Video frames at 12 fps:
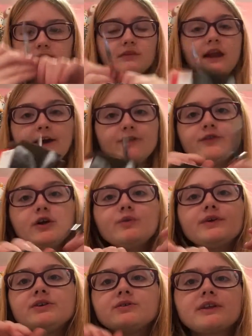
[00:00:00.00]
I don't know
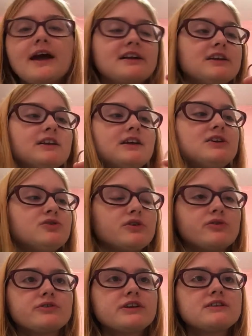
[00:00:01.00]
what you, technically you
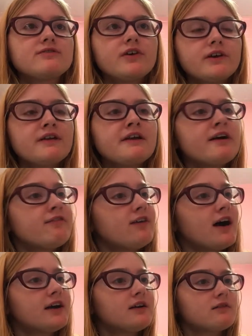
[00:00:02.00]
use these for in a nail
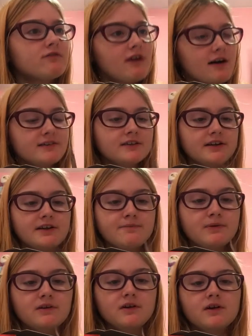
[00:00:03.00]
filing, filing kit,
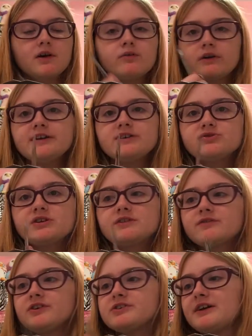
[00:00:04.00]
but what I use these
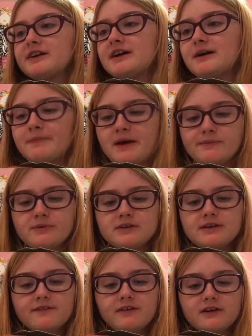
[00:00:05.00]
for is to cut paper and
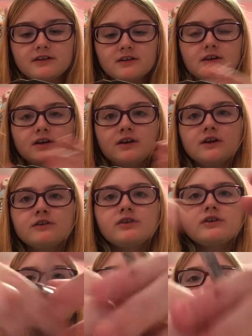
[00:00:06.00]
stuff because, as
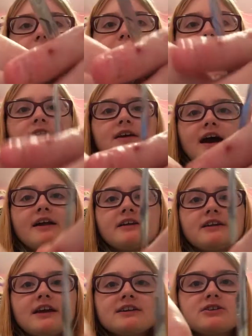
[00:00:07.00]
you can see, I mean, it kind
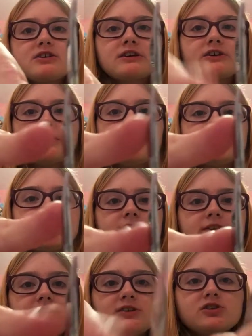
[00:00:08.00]
of, yes, it curves, but
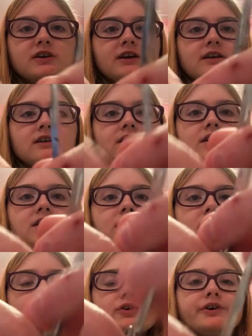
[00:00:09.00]
it's such like
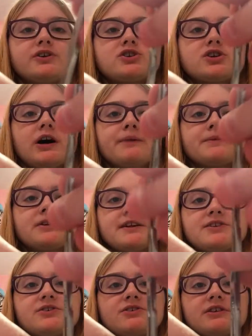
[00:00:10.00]
good sharp
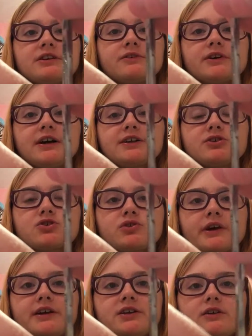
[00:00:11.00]
scissors and it would cut
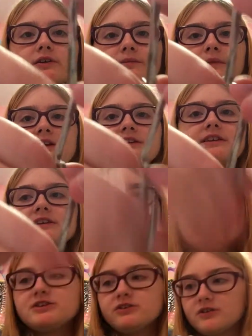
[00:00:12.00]
straight, so it makes things
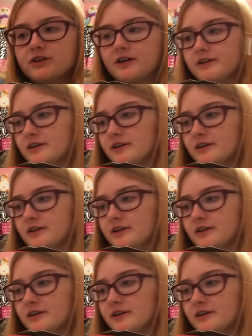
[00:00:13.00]
easier to cut.